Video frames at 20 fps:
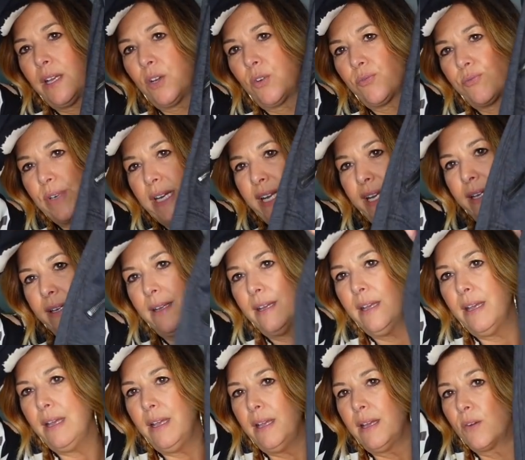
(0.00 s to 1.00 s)
a great
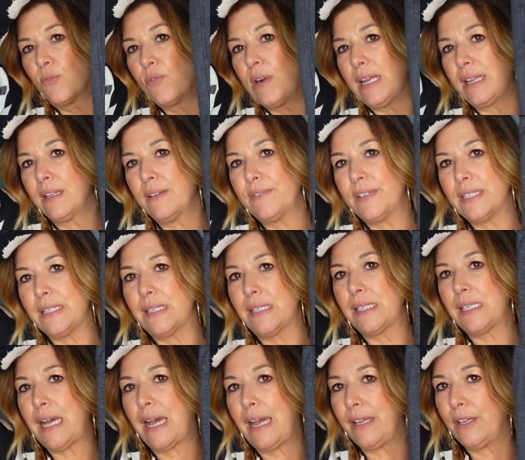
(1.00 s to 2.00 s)
relevant
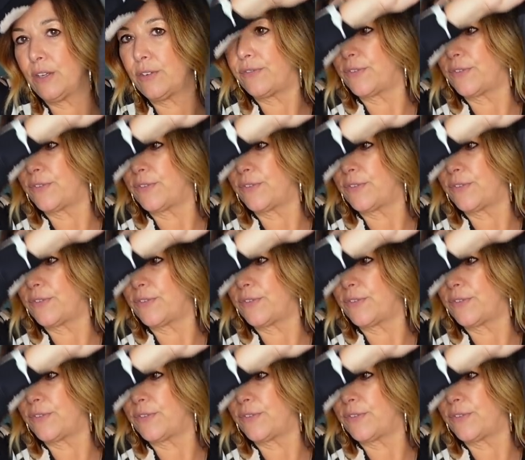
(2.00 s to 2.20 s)
style